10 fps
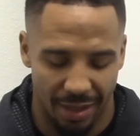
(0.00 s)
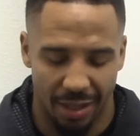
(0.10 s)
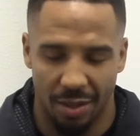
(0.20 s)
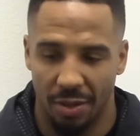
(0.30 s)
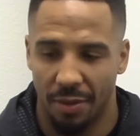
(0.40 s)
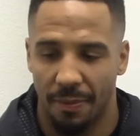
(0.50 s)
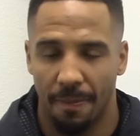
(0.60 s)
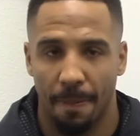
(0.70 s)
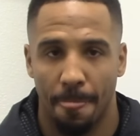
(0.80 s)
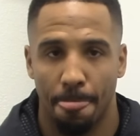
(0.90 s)
Thank Good you. luck
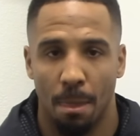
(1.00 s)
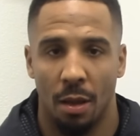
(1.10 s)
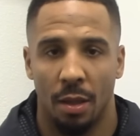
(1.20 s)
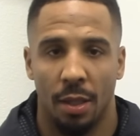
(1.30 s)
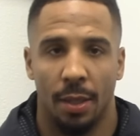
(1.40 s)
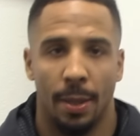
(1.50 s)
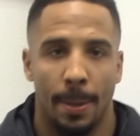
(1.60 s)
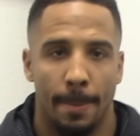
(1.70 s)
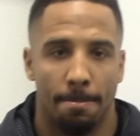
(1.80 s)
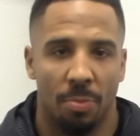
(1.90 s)
on March twenty-sixth, and
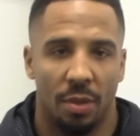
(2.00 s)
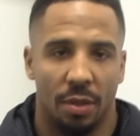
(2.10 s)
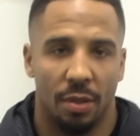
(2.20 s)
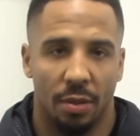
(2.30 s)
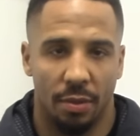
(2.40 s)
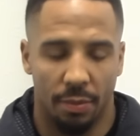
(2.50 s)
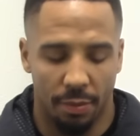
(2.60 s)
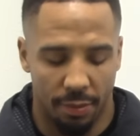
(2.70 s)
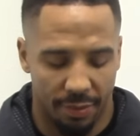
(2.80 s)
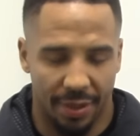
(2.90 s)
we'll see you there.